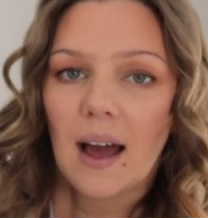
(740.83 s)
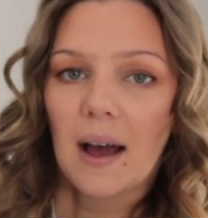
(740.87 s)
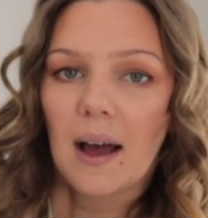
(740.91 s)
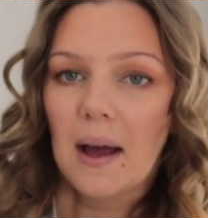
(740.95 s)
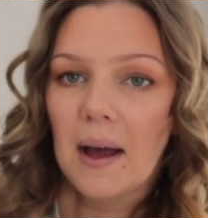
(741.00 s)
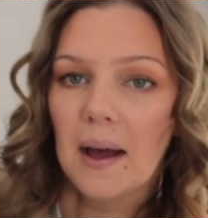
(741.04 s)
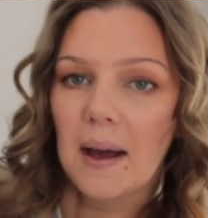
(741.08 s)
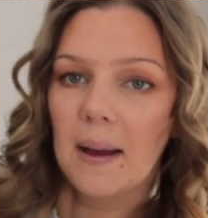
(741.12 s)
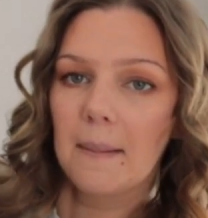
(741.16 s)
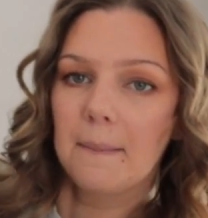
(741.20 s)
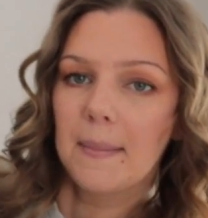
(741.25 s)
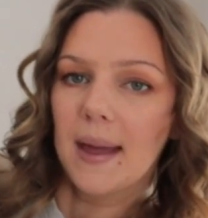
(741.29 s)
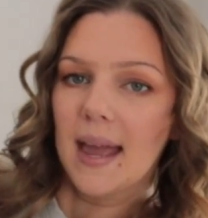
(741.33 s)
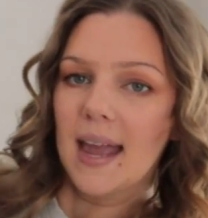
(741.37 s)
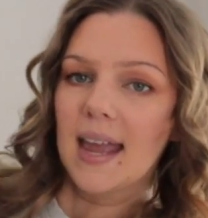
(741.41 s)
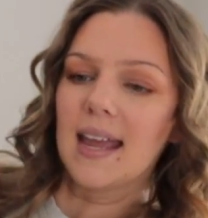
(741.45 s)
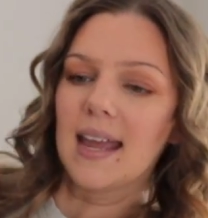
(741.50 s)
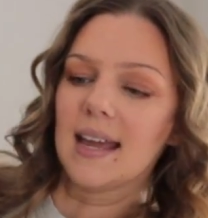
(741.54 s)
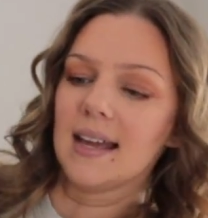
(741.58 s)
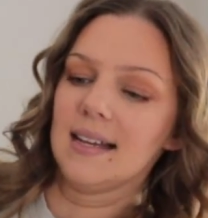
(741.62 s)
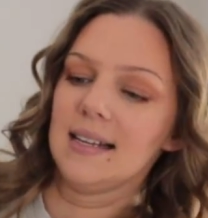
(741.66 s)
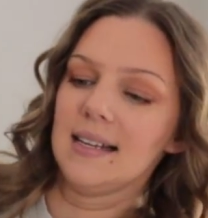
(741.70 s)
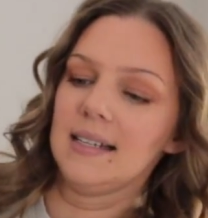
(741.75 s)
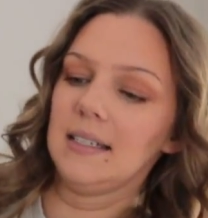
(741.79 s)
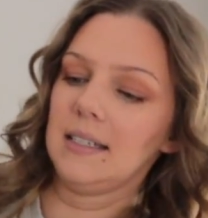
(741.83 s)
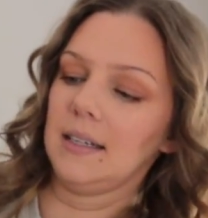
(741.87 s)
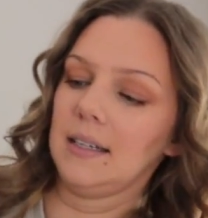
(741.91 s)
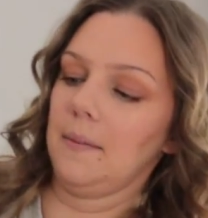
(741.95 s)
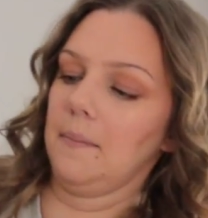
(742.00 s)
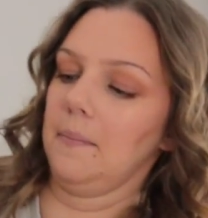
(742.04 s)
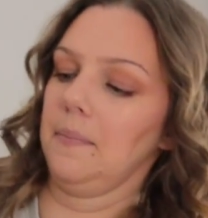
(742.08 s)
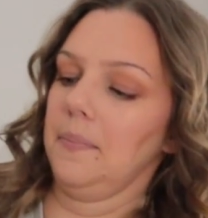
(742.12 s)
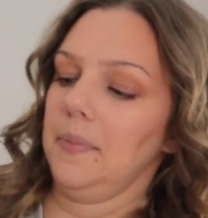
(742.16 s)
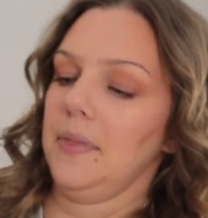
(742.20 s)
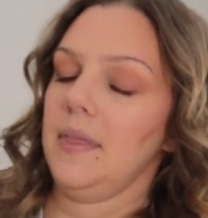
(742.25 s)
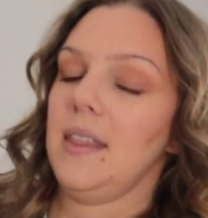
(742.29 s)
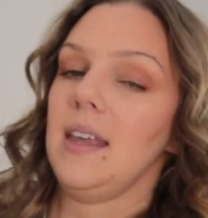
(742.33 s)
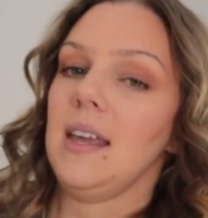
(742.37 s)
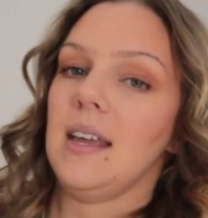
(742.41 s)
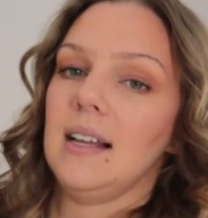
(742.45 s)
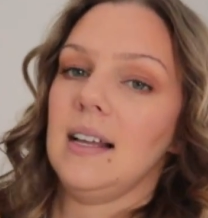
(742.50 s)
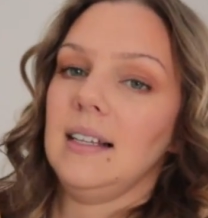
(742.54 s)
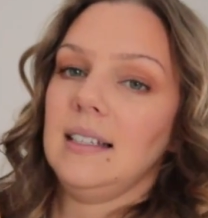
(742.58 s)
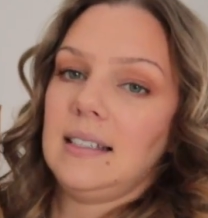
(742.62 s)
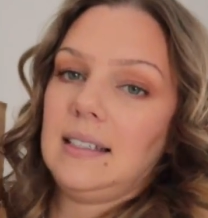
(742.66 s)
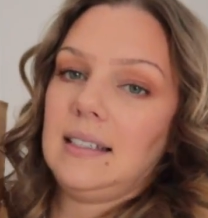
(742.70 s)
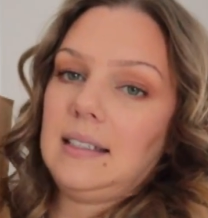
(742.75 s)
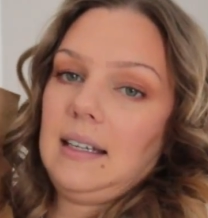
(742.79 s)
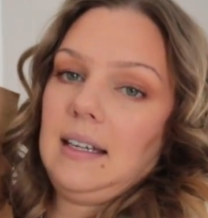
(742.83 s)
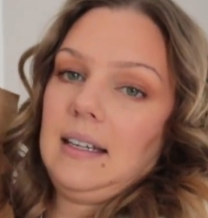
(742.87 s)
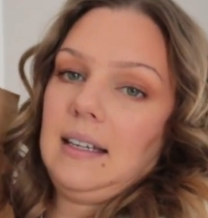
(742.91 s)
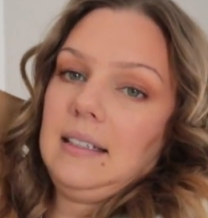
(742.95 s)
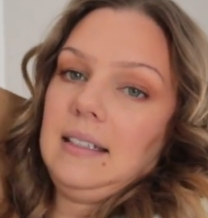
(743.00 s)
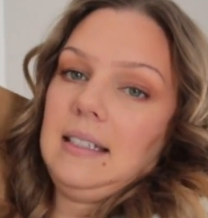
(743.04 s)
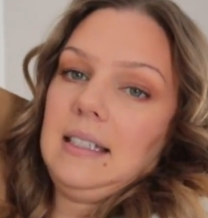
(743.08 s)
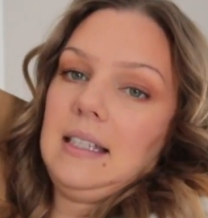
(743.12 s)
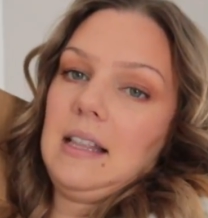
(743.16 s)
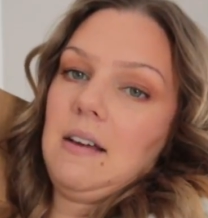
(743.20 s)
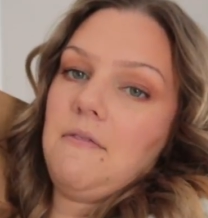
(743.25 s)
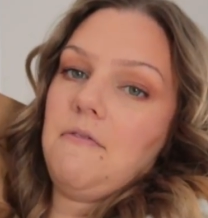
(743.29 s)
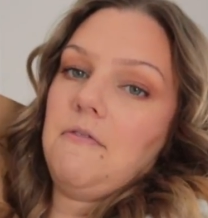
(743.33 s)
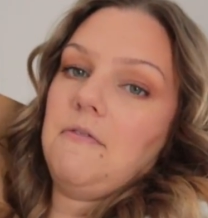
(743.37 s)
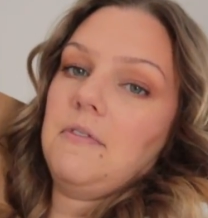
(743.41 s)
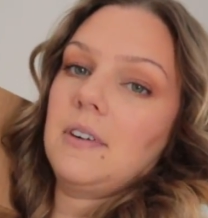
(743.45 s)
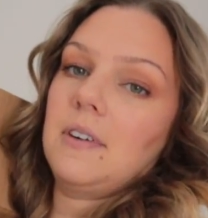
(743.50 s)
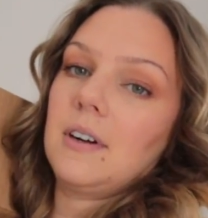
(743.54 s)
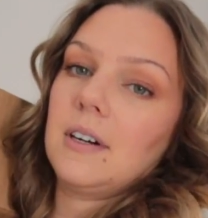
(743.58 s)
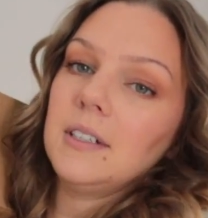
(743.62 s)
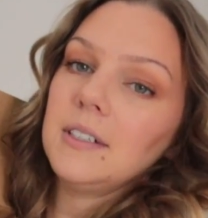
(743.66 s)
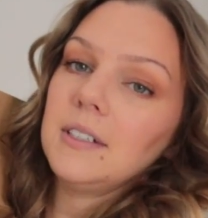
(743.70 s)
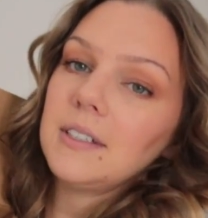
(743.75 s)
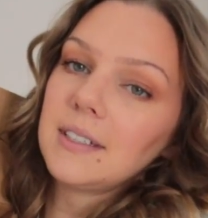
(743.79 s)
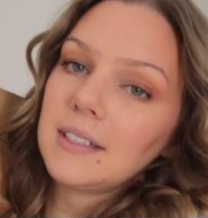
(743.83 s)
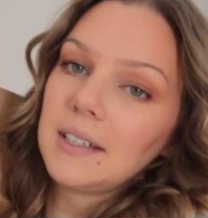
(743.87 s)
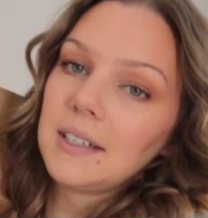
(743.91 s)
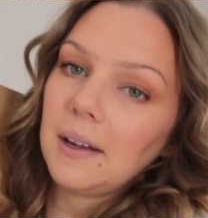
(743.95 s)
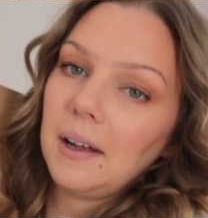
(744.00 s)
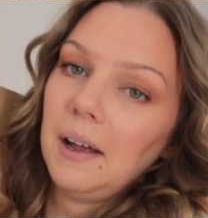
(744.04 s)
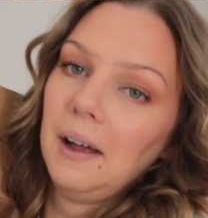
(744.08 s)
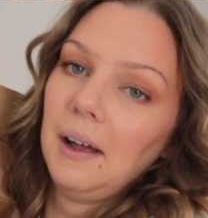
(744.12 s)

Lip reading: and this is the first.